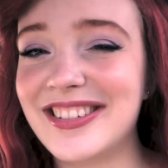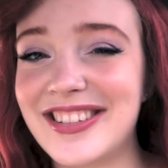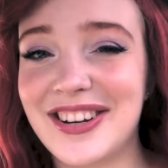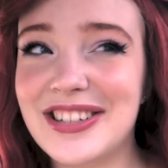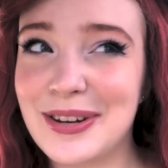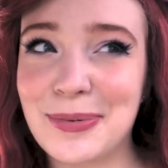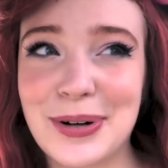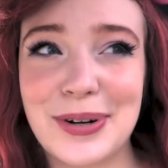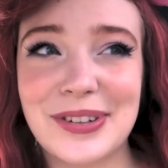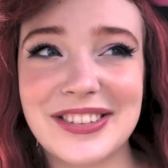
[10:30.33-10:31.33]

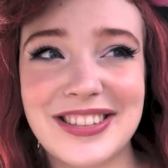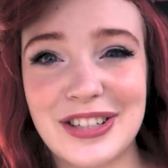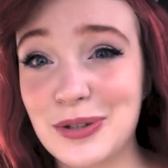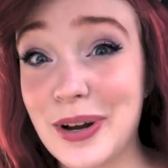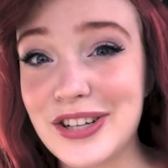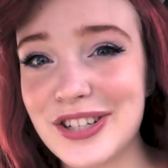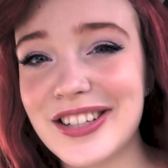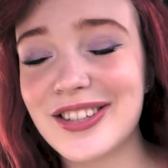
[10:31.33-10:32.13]
stereotypical situation.